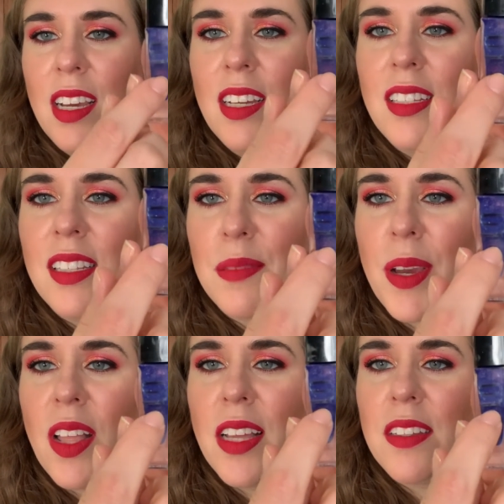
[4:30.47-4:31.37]
since
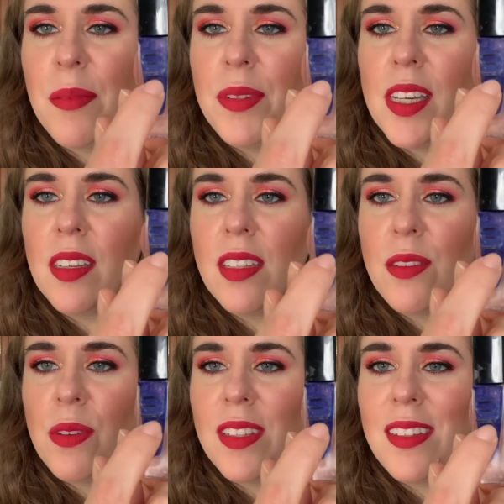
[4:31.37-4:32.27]
my last update, because you
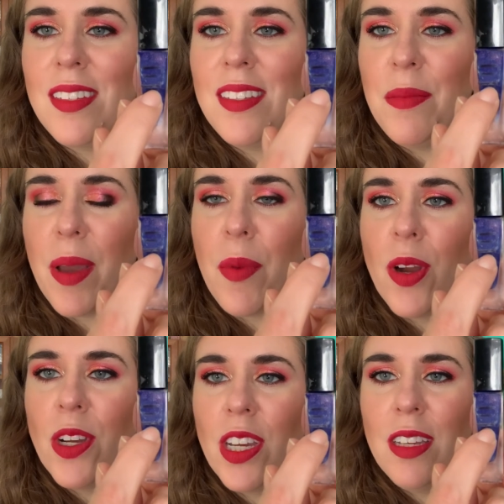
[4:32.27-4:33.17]
can see my
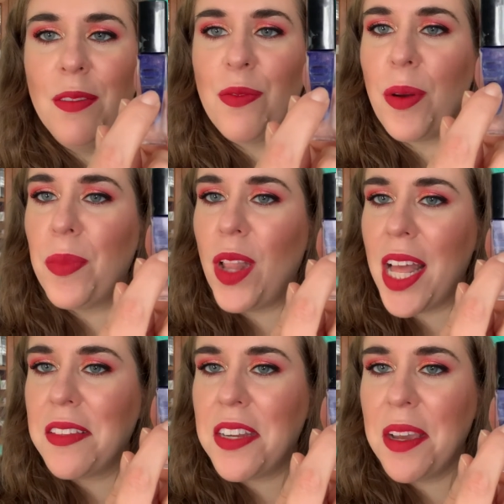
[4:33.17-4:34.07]
mark from the
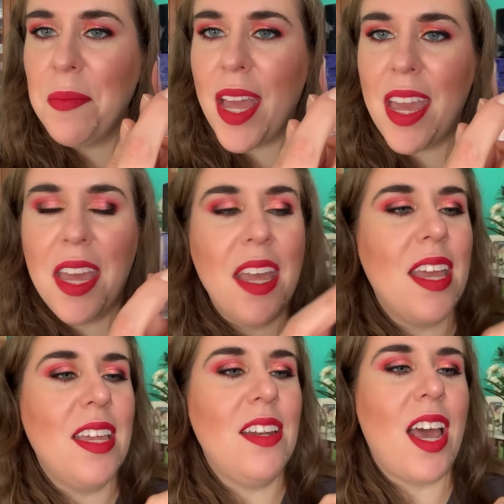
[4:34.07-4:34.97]
last time,
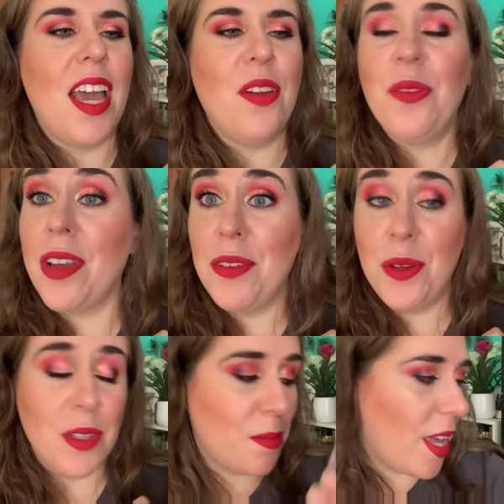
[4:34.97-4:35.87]
and I don't have a new
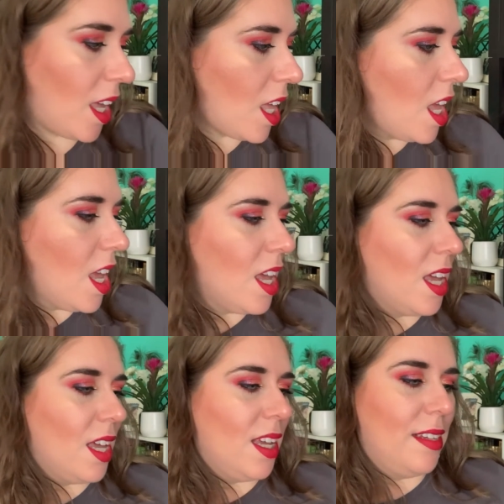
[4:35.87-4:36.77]
one to make.
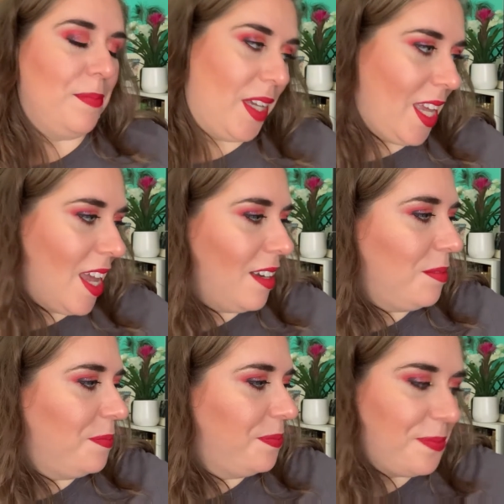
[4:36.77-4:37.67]
Again,
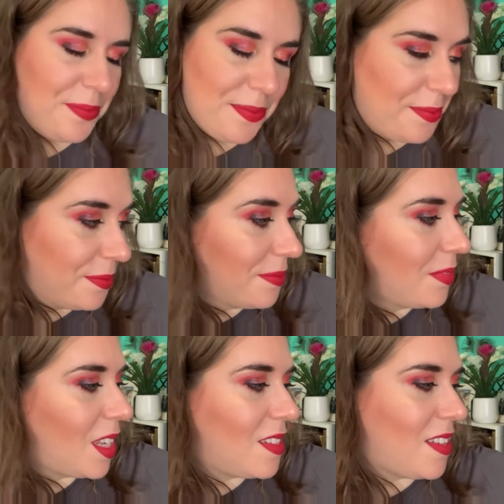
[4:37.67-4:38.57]

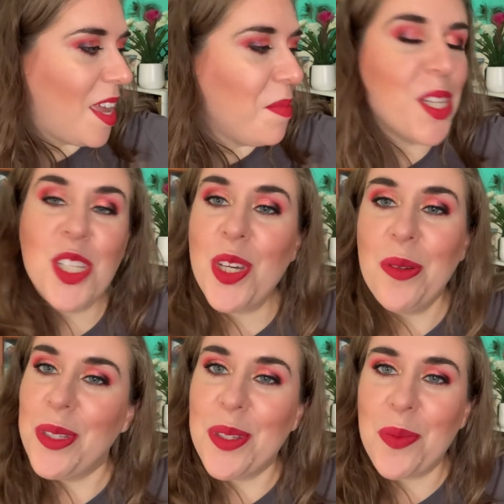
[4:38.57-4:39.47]
same
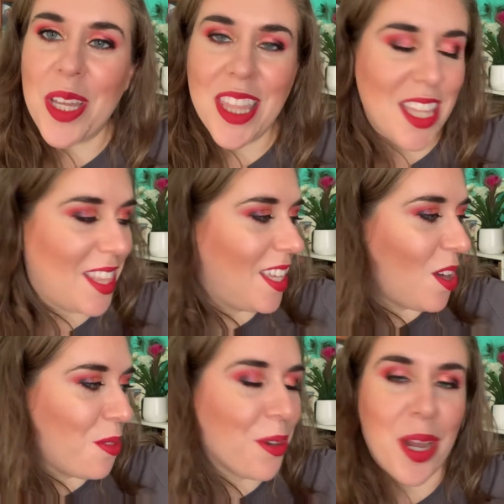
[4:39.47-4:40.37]
excuse as with the
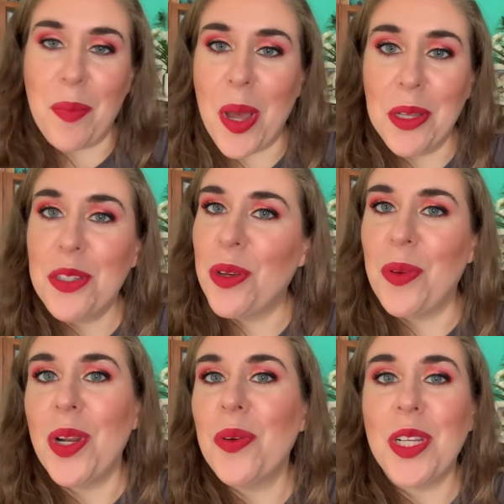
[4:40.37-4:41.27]
other nail polish, so we
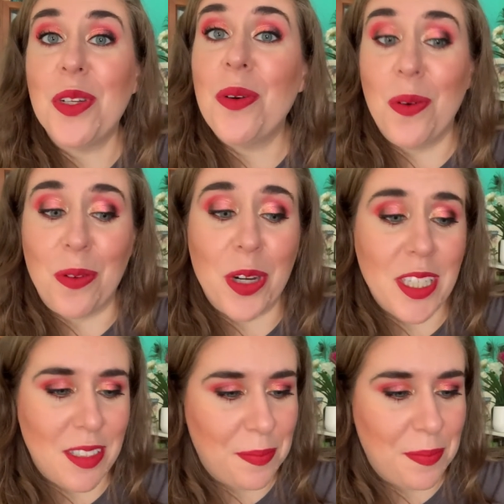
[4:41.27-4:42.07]
don't need to go over it.